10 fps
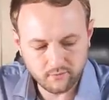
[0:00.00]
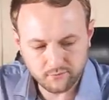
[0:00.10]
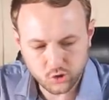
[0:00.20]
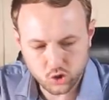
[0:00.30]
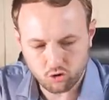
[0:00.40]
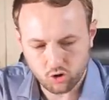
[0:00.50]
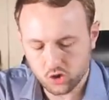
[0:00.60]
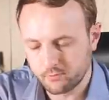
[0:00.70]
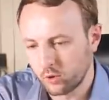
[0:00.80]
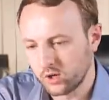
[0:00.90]

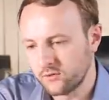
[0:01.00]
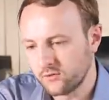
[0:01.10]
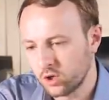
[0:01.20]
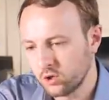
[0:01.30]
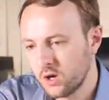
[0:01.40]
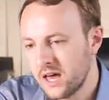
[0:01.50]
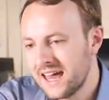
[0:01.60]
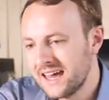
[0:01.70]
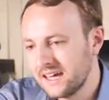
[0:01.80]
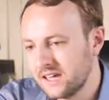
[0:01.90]
infrastructure point of view
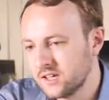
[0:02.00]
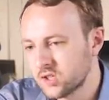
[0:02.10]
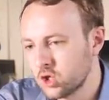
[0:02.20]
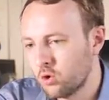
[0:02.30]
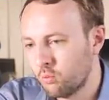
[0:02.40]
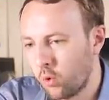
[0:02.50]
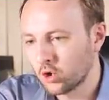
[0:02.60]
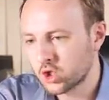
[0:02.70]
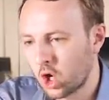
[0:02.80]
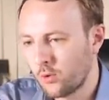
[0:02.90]
is
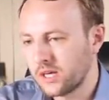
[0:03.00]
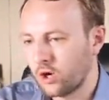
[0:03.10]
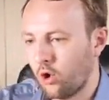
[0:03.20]
what's going